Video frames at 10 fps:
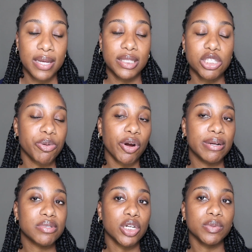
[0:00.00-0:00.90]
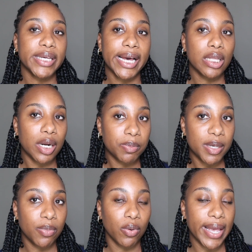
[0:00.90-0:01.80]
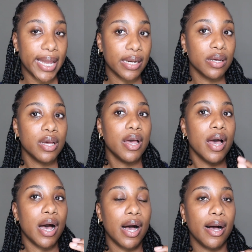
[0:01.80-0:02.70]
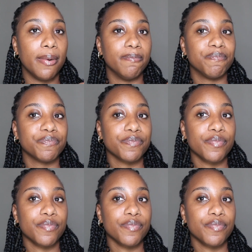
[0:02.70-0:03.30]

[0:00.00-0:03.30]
These programs, they don't take a lot of people in um,